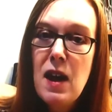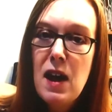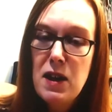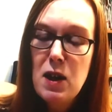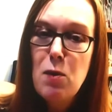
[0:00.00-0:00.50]

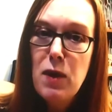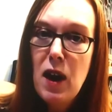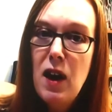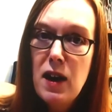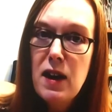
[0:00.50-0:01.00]
end up with
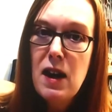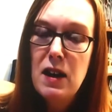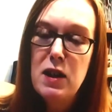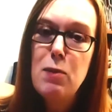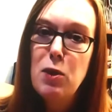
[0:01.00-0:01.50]
higher
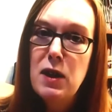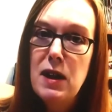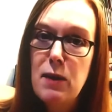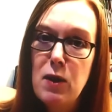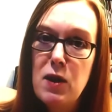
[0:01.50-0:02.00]
antibody
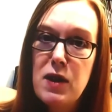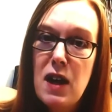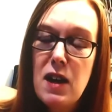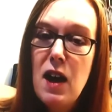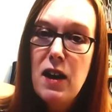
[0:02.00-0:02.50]
levels
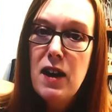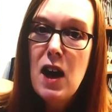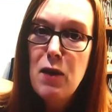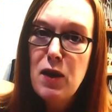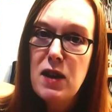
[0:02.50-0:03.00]
and higher
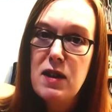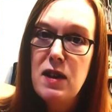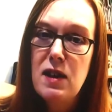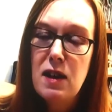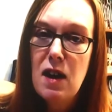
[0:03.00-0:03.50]

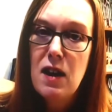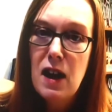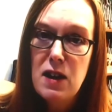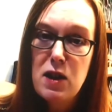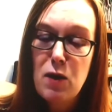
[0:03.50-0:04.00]
efficacy
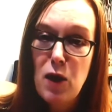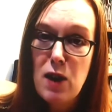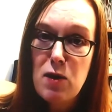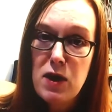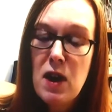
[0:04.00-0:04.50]
against the
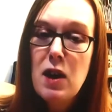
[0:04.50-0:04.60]
virus